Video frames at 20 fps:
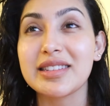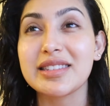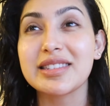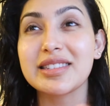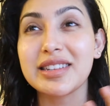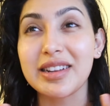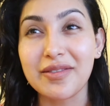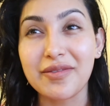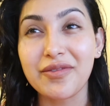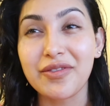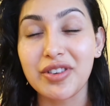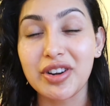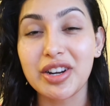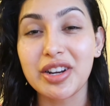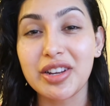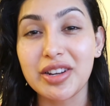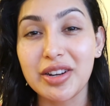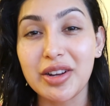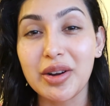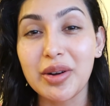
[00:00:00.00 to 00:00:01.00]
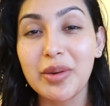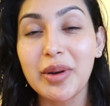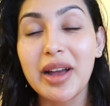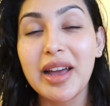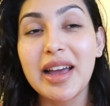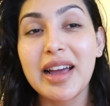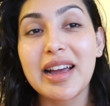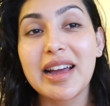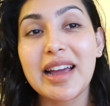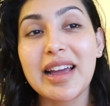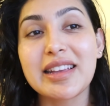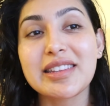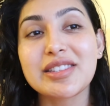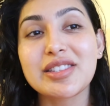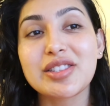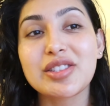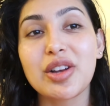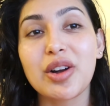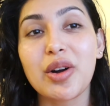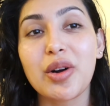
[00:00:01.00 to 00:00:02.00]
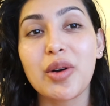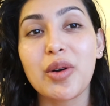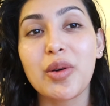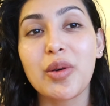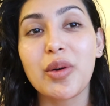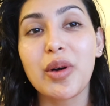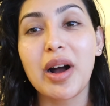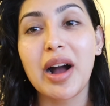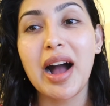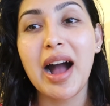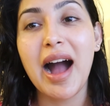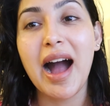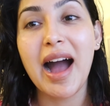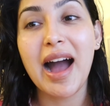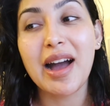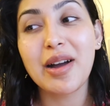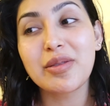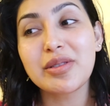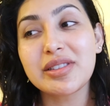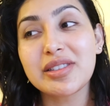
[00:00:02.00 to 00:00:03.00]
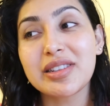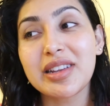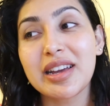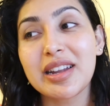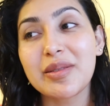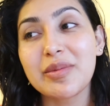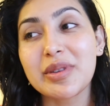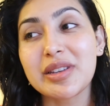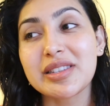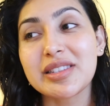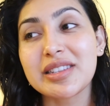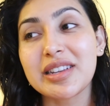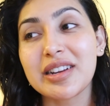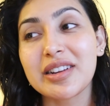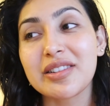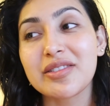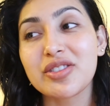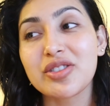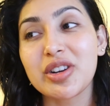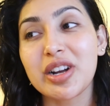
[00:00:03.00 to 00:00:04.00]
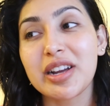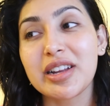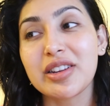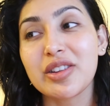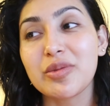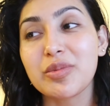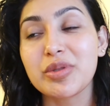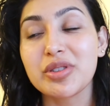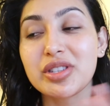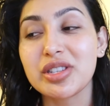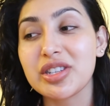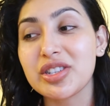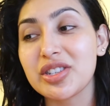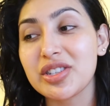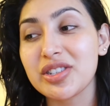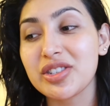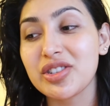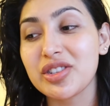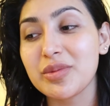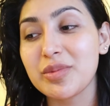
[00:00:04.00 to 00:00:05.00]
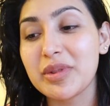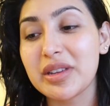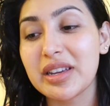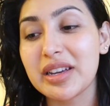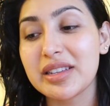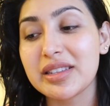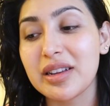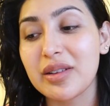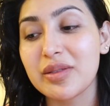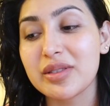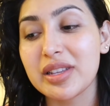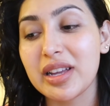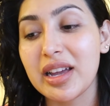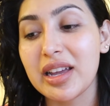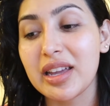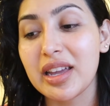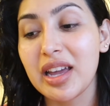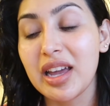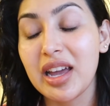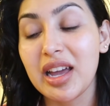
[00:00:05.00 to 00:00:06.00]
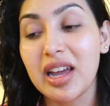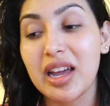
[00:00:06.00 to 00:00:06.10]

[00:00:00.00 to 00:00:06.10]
discomfort, you know? And so I was kind of being scared to try new positions just because I was like,